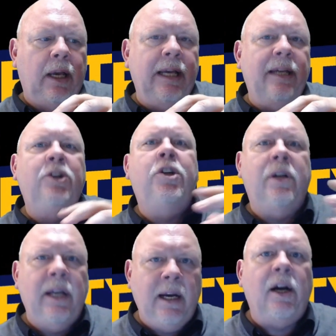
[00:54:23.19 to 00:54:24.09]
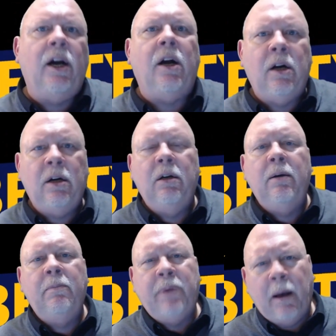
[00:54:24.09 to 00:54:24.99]
engineer
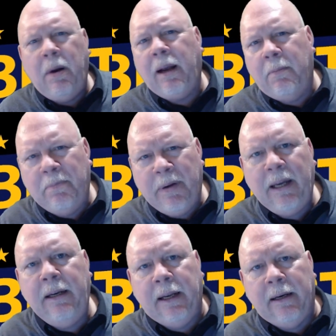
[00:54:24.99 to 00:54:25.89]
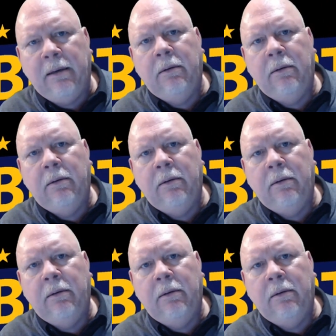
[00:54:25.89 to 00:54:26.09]
public opinion